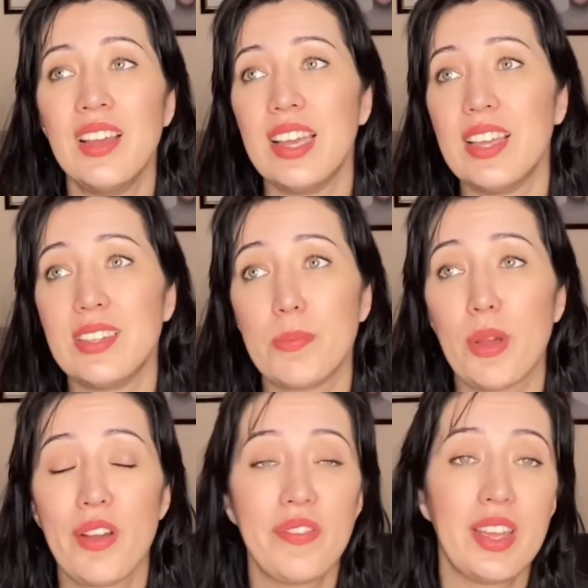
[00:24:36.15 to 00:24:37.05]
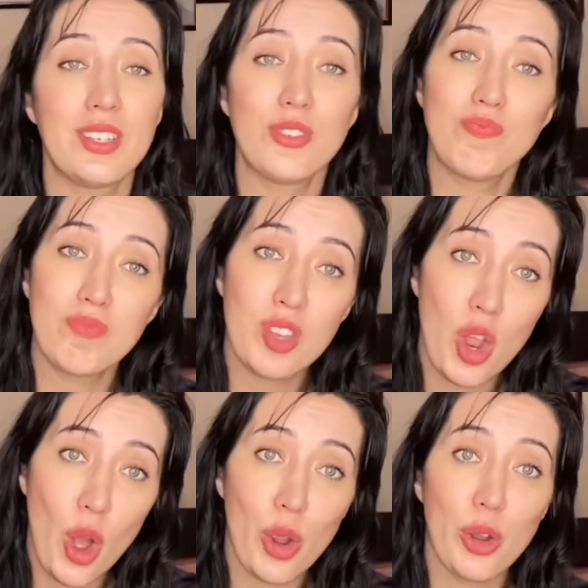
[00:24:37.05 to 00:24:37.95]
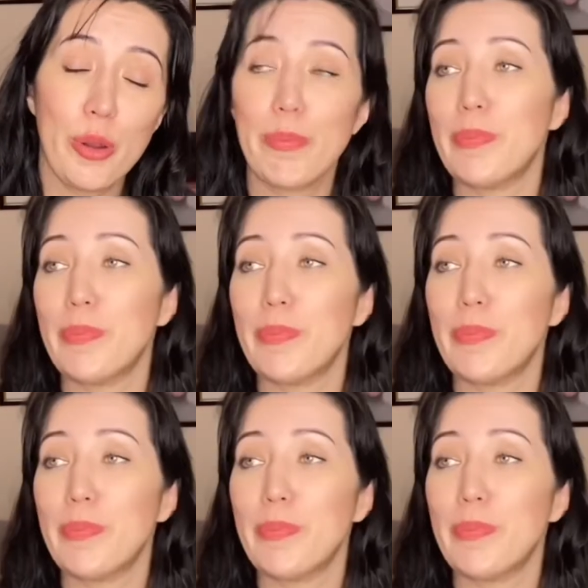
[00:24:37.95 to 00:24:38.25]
Is it perfect? No,